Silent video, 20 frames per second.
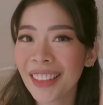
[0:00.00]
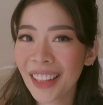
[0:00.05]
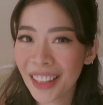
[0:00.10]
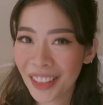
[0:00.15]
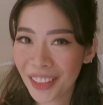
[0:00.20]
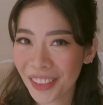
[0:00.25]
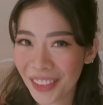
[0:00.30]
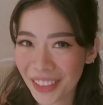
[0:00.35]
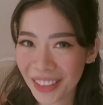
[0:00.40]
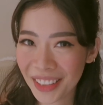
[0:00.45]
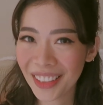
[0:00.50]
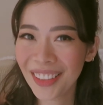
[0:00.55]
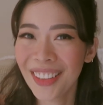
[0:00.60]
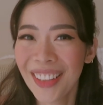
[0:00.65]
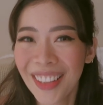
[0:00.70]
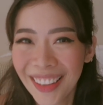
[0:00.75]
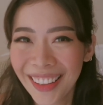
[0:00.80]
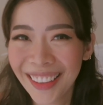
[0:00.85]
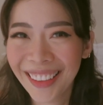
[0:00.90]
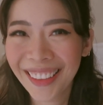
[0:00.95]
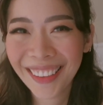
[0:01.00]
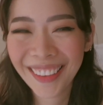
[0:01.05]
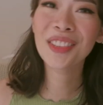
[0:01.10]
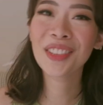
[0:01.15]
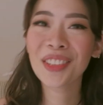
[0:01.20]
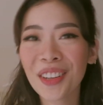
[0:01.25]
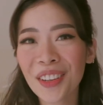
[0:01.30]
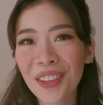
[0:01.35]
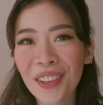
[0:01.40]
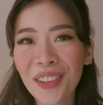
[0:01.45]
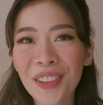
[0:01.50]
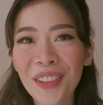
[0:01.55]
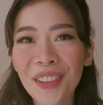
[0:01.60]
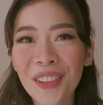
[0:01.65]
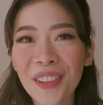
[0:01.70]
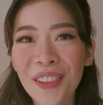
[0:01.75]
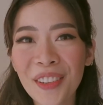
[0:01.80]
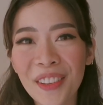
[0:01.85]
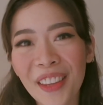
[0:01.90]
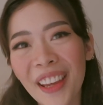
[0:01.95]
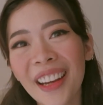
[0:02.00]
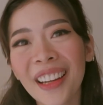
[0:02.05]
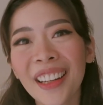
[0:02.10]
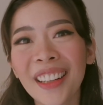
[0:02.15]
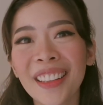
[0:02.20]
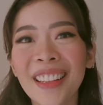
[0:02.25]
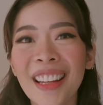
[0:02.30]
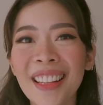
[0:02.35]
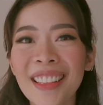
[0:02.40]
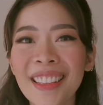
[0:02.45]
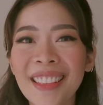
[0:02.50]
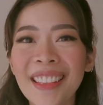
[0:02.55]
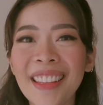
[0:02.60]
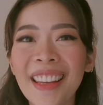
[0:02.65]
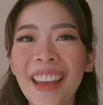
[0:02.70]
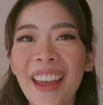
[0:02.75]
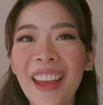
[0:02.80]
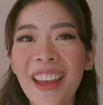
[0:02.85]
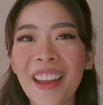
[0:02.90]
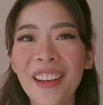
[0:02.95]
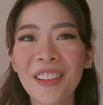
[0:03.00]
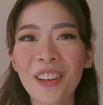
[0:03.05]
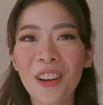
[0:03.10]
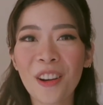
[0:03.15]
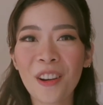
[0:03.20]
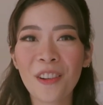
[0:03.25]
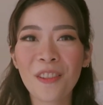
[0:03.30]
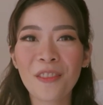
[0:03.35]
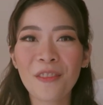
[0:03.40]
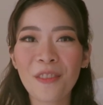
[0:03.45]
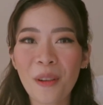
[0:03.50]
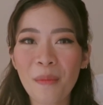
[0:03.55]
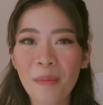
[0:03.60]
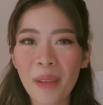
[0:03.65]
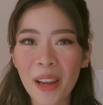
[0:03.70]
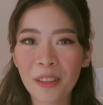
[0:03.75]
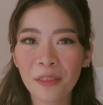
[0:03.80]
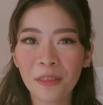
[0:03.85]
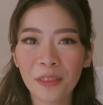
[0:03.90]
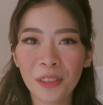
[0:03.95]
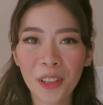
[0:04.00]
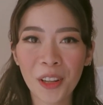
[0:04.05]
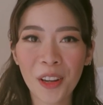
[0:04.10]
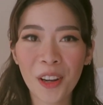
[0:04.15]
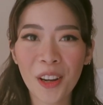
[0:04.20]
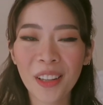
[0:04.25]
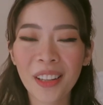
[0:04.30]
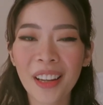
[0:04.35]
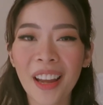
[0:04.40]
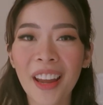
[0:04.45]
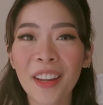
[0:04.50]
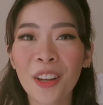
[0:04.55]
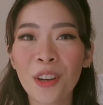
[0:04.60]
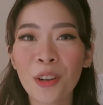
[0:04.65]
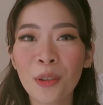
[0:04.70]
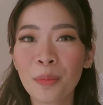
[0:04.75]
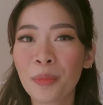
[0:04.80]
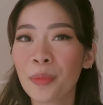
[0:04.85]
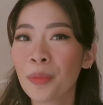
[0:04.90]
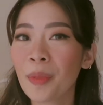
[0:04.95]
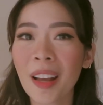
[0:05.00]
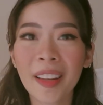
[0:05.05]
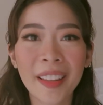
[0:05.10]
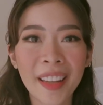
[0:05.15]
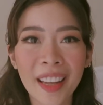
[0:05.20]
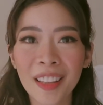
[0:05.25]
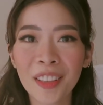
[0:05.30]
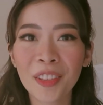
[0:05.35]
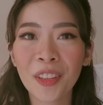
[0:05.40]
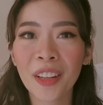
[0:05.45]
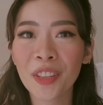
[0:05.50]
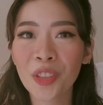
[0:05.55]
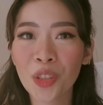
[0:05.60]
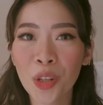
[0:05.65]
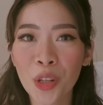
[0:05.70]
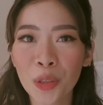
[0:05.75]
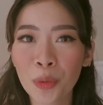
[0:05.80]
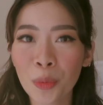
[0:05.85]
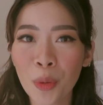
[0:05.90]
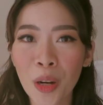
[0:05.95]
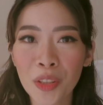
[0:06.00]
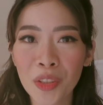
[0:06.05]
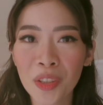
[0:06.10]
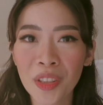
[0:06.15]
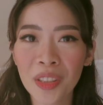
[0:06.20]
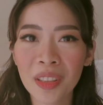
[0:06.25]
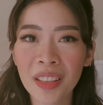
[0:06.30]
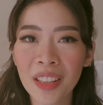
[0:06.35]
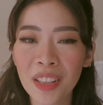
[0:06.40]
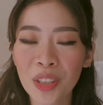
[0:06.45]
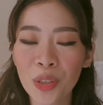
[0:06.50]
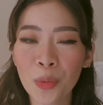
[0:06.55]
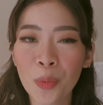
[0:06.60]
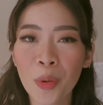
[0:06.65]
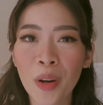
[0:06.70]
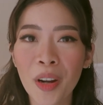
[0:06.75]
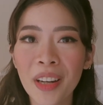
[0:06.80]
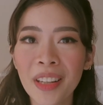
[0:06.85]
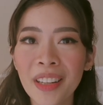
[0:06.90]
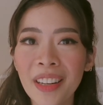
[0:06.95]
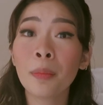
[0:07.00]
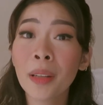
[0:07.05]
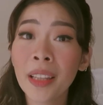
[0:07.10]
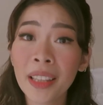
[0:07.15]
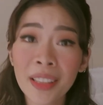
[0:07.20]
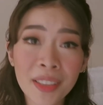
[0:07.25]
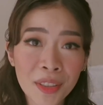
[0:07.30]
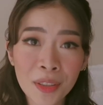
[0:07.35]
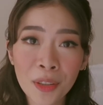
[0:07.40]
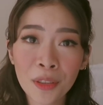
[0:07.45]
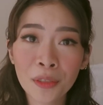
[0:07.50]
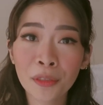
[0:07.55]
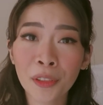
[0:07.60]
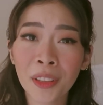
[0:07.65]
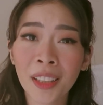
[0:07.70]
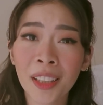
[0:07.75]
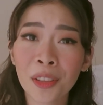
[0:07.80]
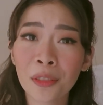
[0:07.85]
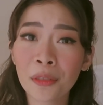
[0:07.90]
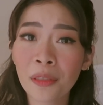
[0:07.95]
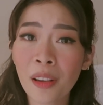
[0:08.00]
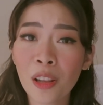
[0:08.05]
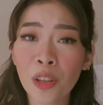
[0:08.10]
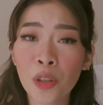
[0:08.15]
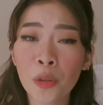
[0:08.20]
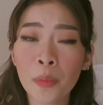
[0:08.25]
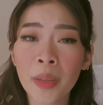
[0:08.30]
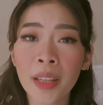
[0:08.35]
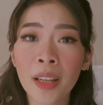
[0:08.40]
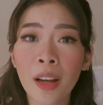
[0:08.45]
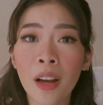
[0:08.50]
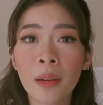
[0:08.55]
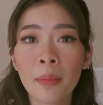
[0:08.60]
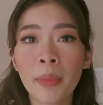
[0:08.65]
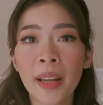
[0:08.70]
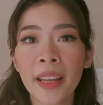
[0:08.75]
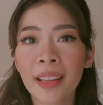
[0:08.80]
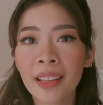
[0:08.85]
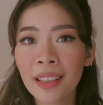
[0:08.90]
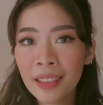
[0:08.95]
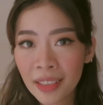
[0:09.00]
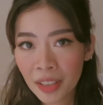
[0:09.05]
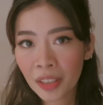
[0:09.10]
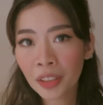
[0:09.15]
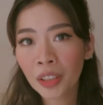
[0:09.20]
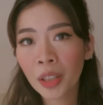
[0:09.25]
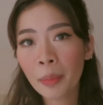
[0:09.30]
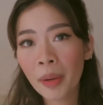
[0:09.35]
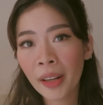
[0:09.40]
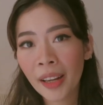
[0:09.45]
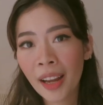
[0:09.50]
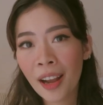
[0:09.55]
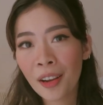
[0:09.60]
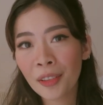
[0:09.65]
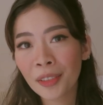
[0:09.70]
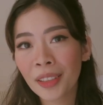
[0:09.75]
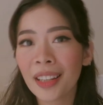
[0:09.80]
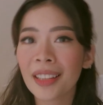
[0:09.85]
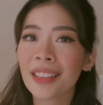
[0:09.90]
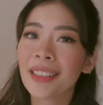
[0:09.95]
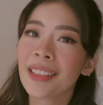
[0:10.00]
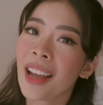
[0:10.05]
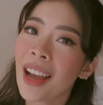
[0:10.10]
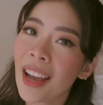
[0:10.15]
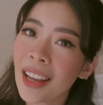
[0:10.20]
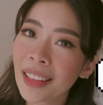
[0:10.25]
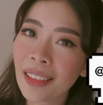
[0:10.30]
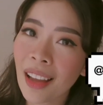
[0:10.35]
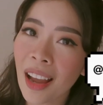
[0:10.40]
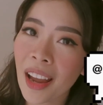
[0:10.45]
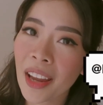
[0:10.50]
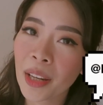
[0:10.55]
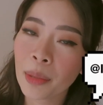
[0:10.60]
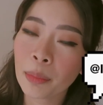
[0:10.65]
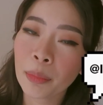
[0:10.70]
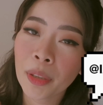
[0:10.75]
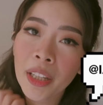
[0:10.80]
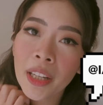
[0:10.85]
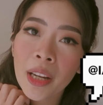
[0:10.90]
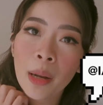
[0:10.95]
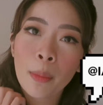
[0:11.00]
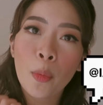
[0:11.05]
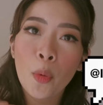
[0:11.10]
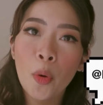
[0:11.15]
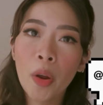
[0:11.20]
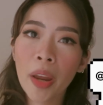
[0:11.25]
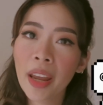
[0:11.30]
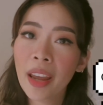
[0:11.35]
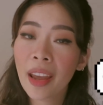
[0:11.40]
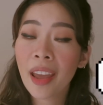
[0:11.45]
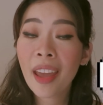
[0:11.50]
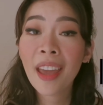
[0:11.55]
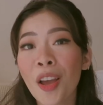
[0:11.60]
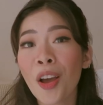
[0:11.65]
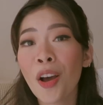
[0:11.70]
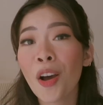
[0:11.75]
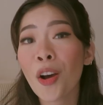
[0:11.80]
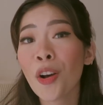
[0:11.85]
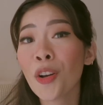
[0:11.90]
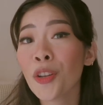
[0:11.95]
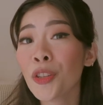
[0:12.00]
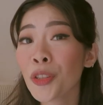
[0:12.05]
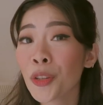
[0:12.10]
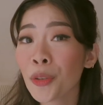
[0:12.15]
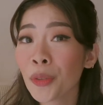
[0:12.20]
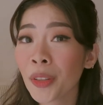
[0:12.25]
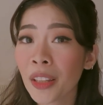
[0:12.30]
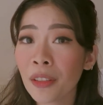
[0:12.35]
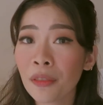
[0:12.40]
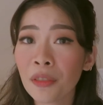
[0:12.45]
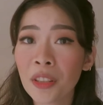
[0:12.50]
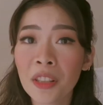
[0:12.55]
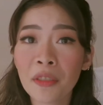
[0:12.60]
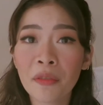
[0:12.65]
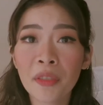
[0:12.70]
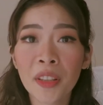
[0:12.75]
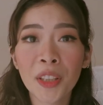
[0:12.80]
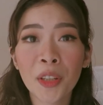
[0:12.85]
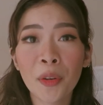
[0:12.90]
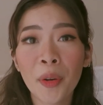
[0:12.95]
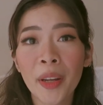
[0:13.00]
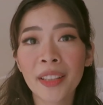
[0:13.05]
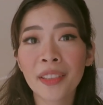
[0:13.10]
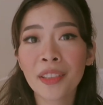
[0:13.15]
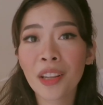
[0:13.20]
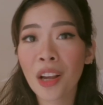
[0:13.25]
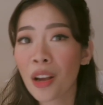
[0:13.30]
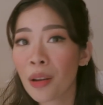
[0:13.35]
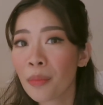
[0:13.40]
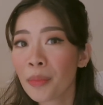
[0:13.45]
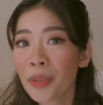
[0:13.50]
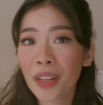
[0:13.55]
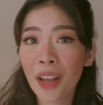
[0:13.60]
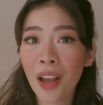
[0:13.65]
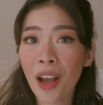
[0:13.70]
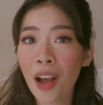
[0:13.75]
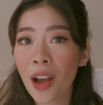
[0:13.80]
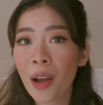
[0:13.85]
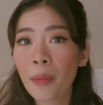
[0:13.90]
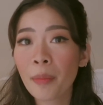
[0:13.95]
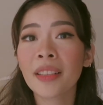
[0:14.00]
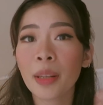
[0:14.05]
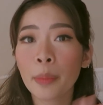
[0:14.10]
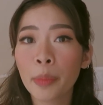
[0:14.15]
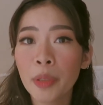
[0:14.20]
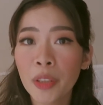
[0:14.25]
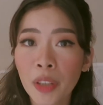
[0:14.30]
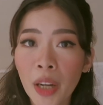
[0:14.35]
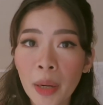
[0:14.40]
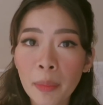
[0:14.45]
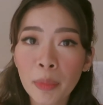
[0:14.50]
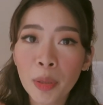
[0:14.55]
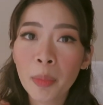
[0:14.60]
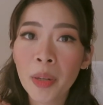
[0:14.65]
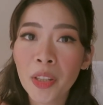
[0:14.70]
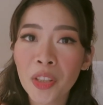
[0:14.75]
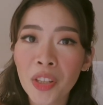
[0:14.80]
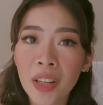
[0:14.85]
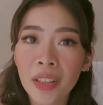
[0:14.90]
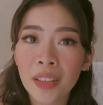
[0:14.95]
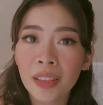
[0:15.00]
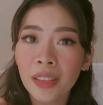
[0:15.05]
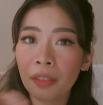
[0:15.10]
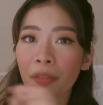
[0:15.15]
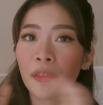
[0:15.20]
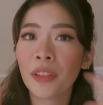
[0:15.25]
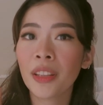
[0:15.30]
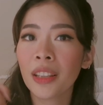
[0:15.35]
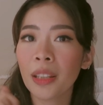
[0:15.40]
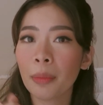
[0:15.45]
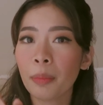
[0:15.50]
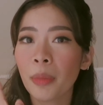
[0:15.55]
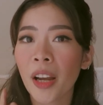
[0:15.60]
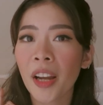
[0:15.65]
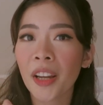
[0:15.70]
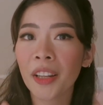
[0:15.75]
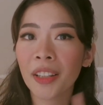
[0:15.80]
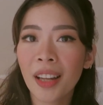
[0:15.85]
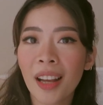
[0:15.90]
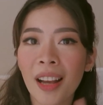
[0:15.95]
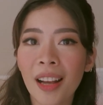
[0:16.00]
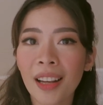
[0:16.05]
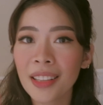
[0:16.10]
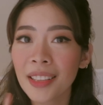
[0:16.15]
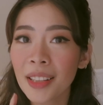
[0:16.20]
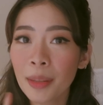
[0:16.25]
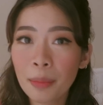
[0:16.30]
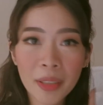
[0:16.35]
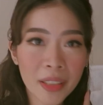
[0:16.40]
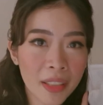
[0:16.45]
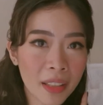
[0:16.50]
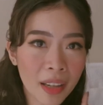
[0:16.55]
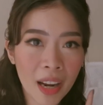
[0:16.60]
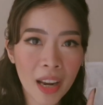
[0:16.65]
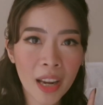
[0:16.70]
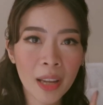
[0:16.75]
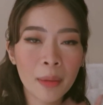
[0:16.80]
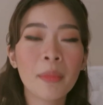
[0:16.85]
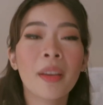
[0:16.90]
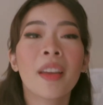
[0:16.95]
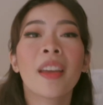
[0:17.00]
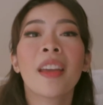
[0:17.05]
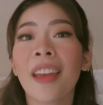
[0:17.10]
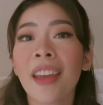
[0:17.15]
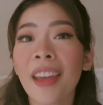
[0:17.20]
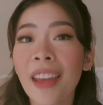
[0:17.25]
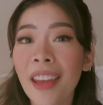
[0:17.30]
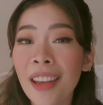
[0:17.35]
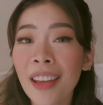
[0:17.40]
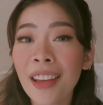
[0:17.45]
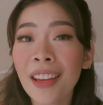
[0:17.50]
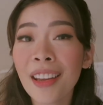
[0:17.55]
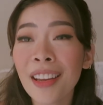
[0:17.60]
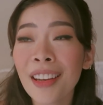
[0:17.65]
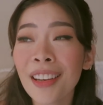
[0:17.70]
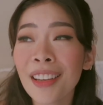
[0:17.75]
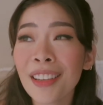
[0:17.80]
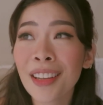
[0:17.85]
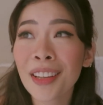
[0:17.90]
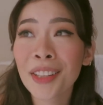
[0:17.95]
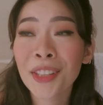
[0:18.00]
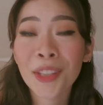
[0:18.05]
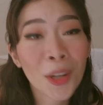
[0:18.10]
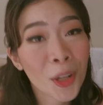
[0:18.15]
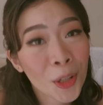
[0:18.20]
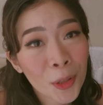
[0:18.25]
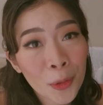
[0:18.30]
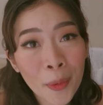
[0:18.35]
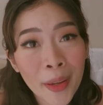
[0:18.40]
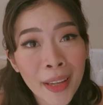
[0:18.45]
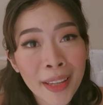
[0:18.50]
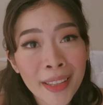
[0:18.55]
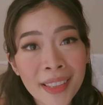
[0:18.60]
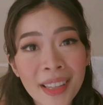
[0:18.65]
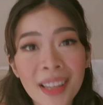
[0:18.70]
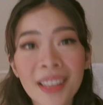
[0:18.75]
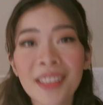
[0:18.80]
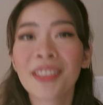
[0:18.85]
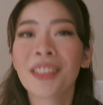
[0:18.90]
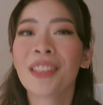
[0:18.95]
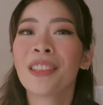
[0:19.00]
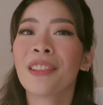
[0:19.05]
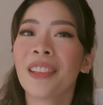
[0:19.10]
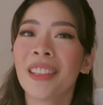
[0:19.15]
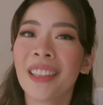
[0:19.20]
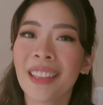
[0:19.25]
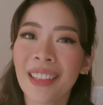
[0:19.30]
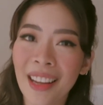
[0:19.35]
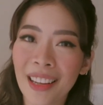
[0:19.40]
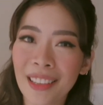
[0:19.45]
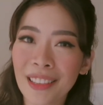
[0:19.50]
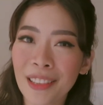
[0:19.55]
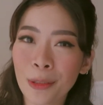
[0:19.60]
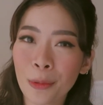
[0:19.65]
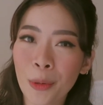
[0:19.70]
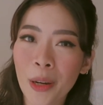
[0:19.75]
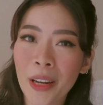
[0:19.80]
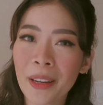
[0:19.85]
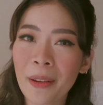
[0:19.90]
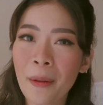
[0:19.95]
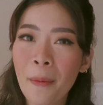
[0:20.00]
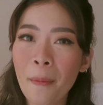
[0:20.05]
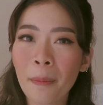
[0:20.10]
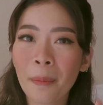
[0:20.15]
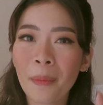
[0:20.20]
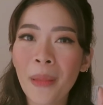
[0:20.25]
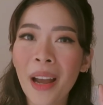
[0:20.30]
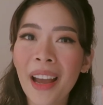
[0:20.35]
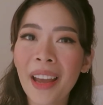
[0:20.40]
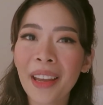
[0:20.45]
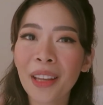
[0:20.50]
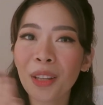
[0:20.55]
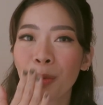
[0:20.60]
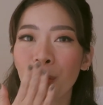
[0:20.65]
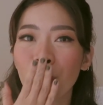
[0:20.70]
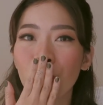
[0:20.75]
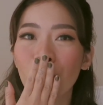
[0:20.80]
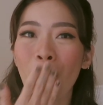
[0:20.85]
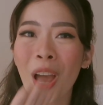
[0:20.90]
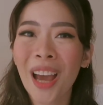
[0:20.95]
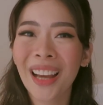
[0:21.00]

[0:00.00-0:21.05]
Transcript: Ganon. So, there. That's the end of my vlog. I hope, again, you enjoyed watching this one. Please don't forget to follow me on my Instagram account. It's at @IamReaBue. Also, give this video a thumbs up. Subscribe to my channel if hindi pa kayo nakasubscribe. And as always, I'll see you on the next one. Bye!